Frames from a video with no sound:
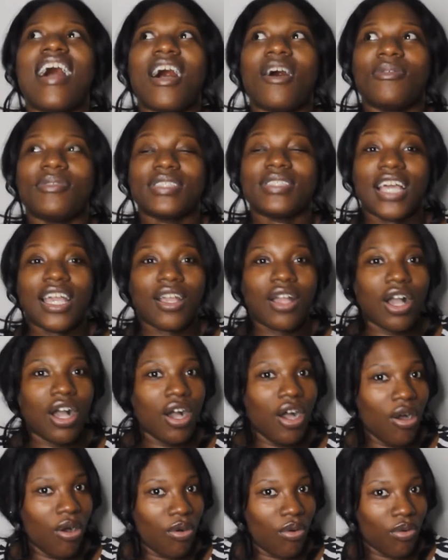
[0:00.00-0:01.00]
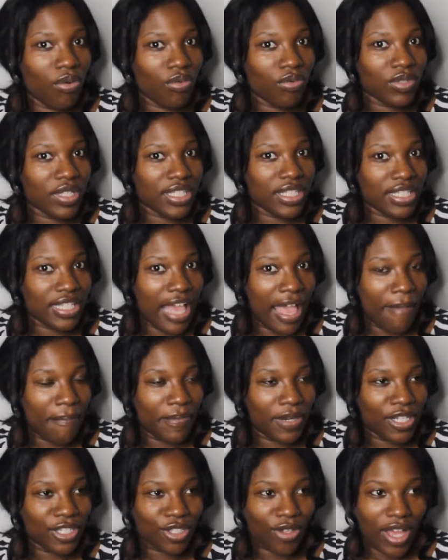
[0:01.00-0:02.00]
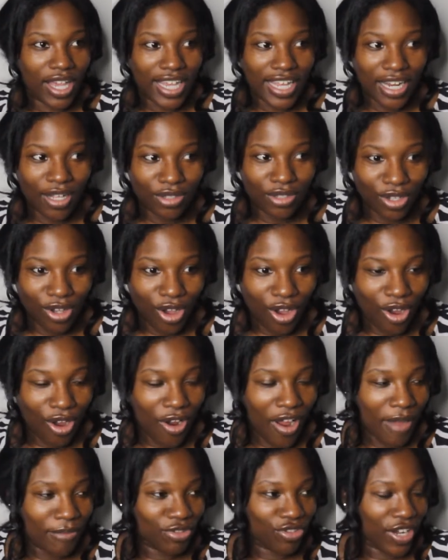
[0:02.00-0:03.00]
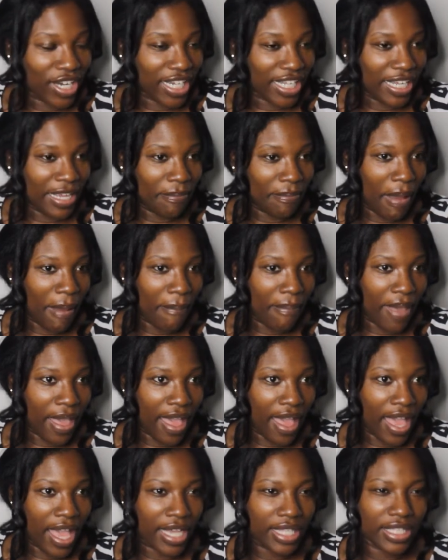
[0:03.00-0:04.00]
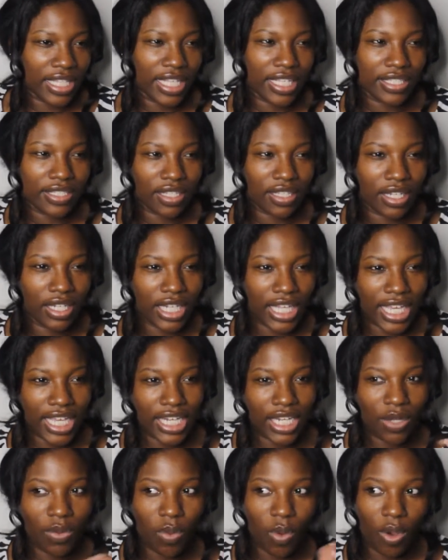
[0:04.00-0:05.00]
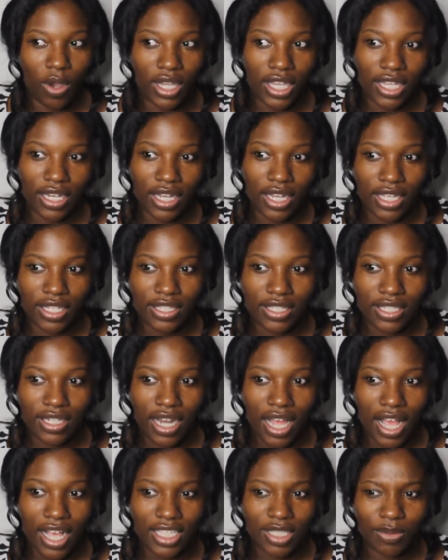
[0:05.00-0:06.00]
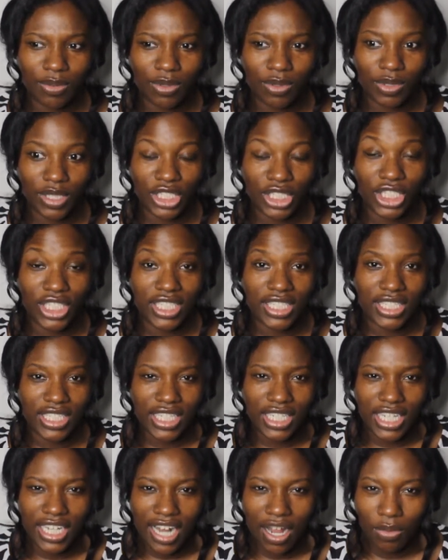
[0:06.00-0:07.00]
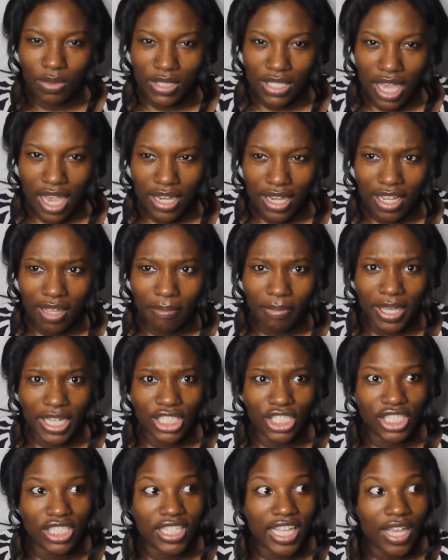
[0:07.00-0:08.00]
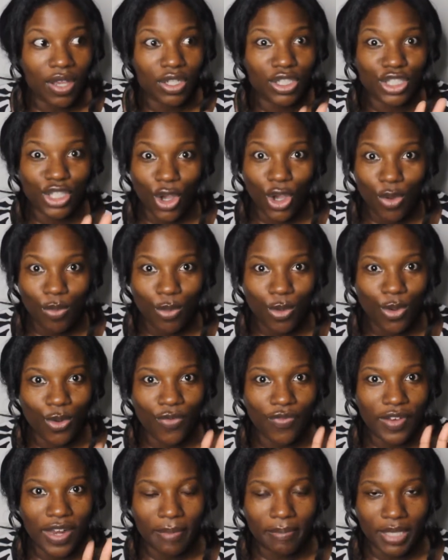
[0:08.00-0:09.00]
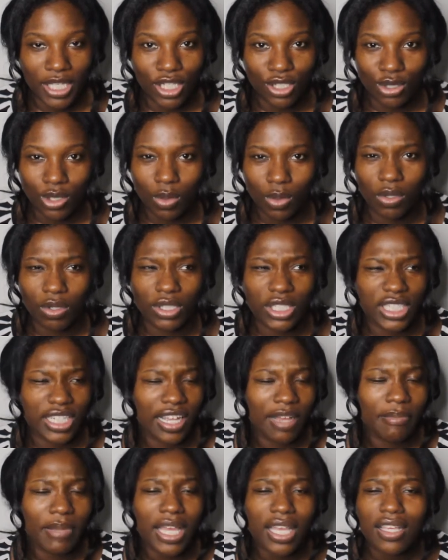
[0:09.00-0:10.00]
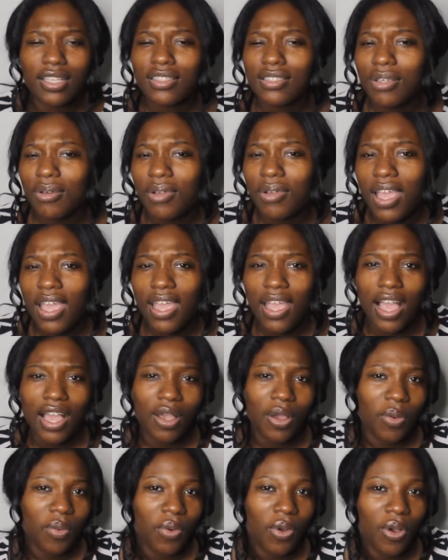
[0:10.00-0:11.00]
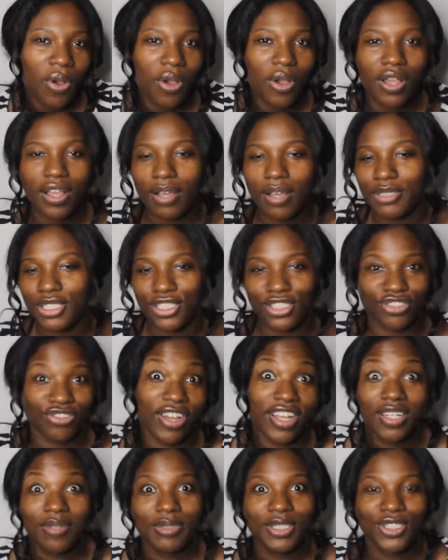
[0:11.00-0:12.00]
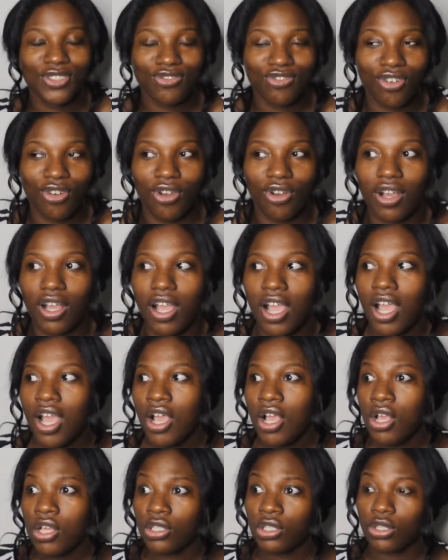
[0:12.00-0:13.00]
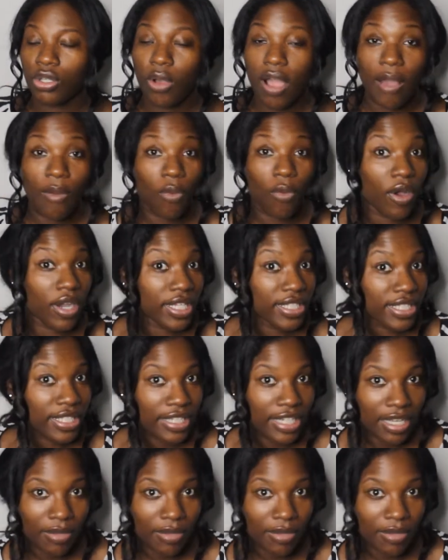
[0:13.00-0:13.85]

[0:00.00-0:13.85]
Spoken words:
I was like, oh, this is happening. So I get out the car. I'm trying to get my bag. There's a lady walking into the hospital, and she see that I was kind of in pain. She's like, don't move. Let me get you a wheelchair. I'm like, it's okay. I can walk. I'm just trying to be strong. So I walk into